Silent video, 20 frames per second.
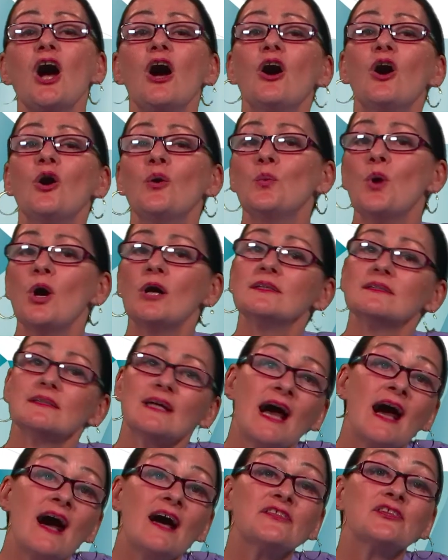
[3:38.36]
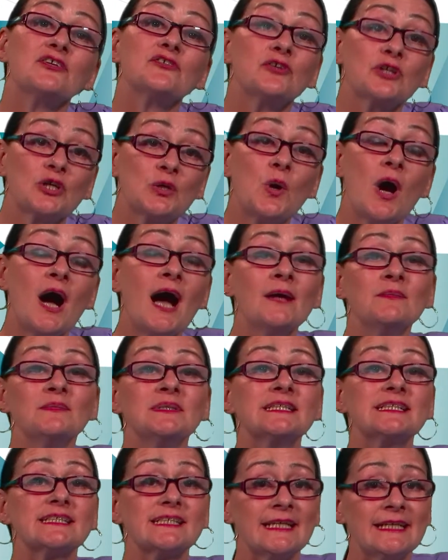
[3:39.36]
What are the
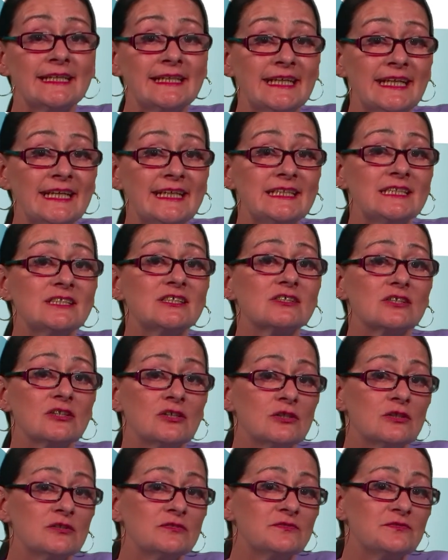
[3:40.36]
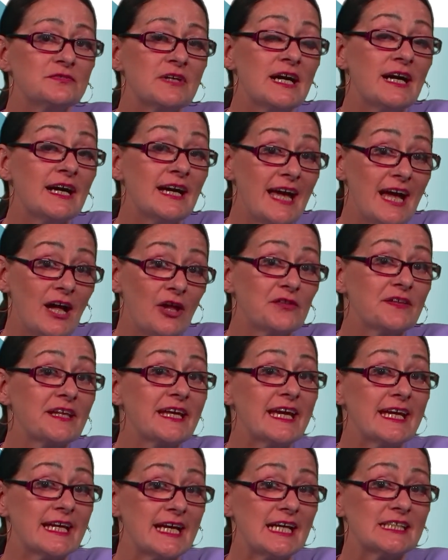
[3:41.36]
requirements and needs of
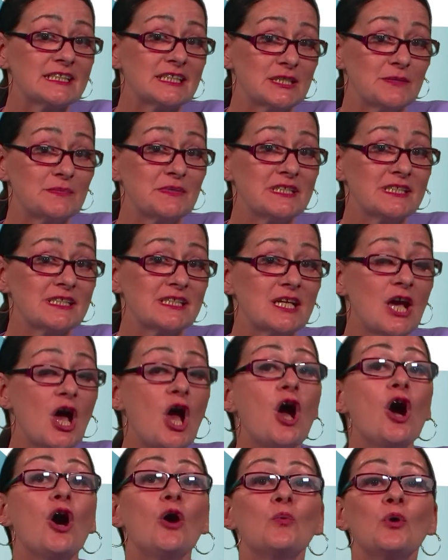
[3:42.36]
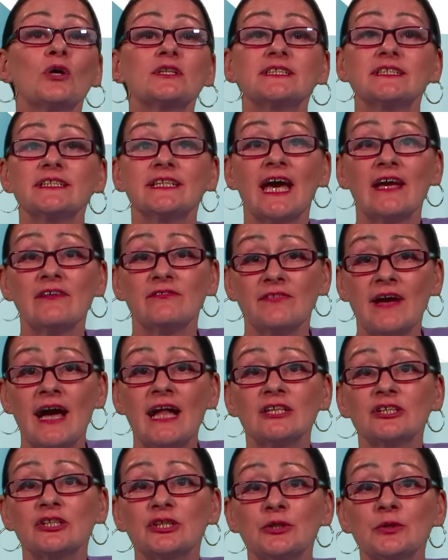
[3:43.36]
healthcare customers? What do they
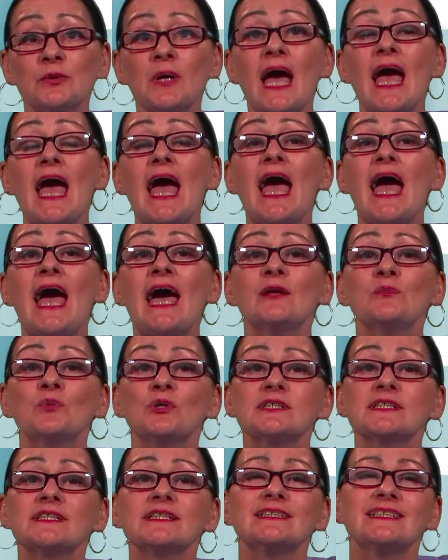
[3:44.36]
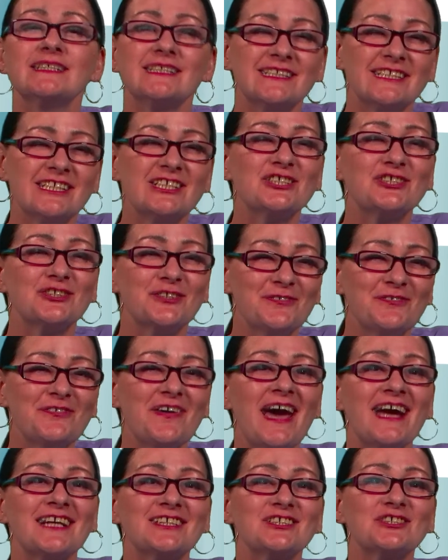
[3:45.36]
value? And what's the decision
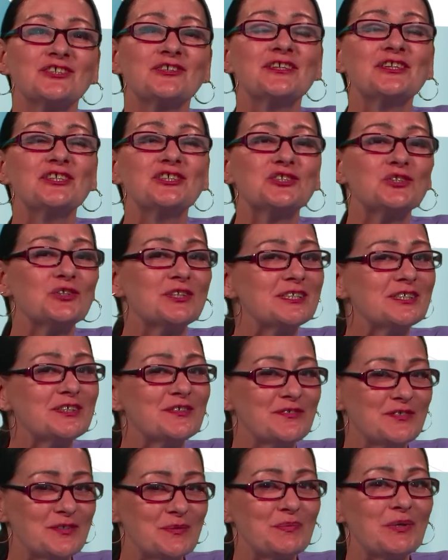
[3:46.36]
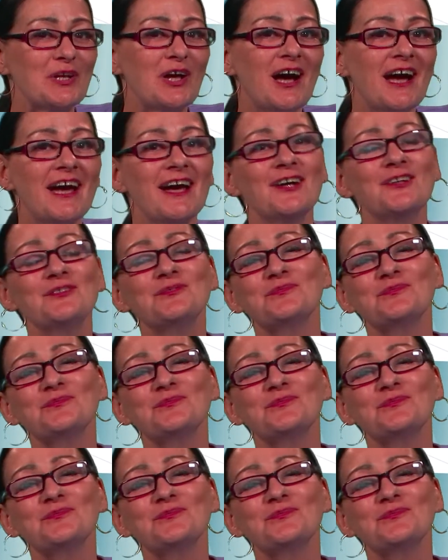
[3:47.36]
factor in the choice of supplier?